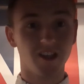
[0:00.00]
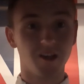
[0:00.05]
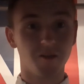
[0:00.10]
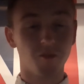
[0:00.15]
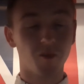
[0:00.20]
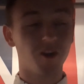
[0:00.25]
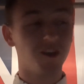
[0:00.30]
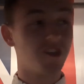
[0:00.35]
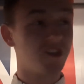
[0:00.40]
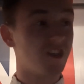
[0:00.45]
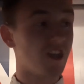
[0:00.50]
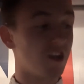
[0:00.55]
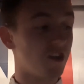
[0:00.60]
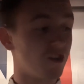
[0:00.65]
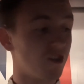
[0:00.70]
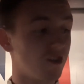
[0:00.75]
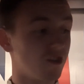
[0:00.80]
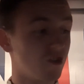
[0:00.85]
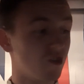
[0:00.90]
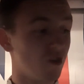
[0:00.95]
But
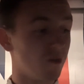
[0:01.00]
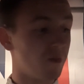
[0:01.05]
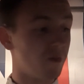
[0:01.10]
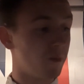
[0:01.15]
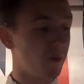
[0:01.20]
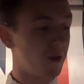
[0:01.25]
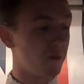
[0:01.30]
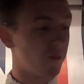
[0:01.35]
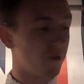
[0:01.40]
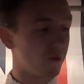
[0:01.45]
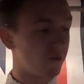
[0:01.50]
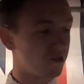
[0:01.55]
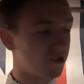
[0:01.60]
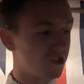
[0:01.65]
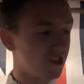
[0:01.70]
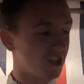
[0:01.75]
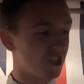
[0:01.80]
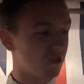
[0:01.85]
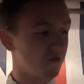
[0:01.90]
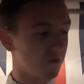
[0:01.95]
instead, so many people are
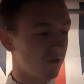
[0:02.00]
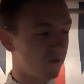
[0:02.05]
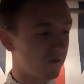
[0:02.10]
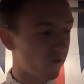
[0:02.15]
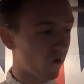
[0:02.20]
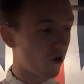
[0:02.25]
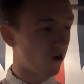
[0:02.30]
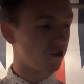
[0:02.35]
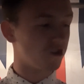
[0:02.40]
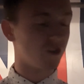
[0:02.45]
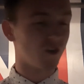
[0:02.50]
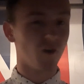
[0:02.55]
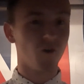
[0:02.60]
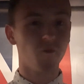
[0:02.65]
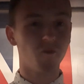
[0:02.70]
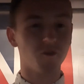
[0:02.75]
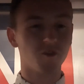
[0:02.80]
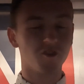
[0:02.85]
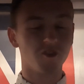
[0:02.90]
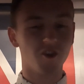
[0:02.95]
obsessed with forcing
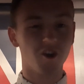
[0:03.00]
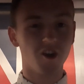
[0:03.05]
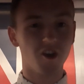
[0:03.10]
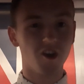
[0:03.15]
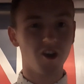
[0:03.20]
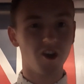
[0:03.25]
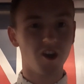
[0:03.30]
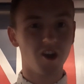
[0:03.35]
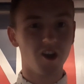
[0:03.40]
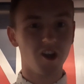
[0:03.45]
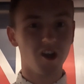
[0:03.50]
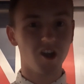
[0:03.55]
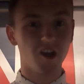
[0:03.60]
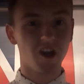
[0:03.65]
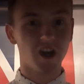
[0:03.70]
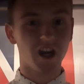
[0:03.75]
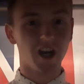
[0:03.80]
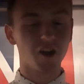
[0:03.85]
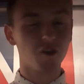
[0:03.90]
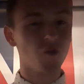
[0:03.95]
others.
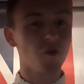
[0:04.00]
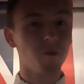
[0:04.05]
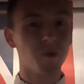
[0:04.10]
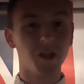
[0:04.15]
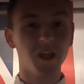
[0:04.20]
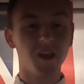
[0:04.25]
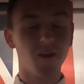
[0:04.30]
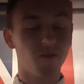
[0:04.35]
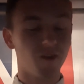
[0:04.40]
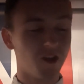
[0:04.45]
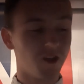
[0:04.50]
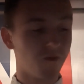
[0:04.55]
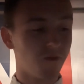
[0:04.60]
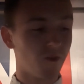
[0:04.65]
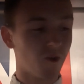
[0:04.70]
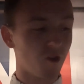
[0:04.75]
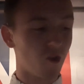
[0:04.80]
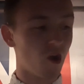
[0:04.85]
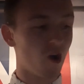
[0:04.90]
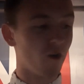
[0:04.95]
And I don't believe it,
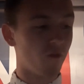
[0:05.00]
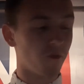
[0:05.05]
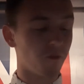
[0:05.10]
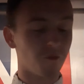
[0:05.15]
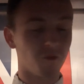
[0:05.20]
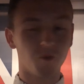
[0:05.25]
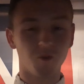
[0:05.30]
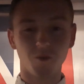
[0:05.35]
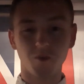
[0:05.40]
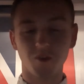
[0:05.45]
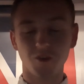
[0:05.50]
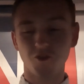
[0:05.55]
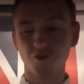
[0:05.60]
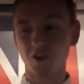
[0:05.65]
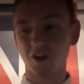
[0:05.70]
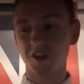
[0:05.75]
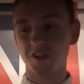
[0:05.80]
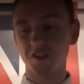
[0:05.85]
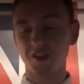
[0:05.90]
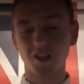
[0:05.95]
for a lot of them, they're
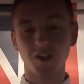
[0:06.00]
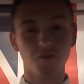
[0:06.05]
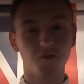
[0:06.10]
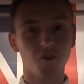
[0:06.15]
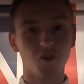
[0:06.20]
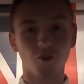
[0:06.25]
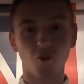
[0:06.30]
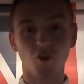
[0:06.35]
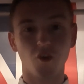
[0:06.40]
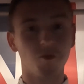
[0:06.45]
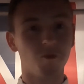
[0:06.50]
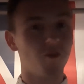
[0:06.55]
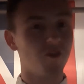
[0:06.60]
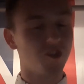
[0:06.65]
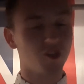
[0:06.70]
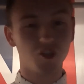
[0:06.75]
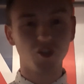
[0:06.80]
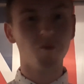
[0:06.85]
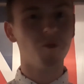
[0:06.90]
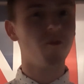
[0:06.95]
trying to say it's for the good
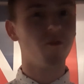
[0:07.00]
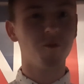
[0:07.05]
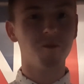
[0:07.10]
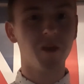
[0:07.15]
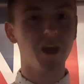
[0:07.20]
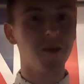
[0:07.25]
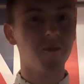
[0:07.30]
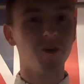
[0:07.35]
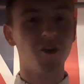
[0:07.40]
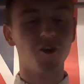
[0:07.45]
community. Some of them, maybe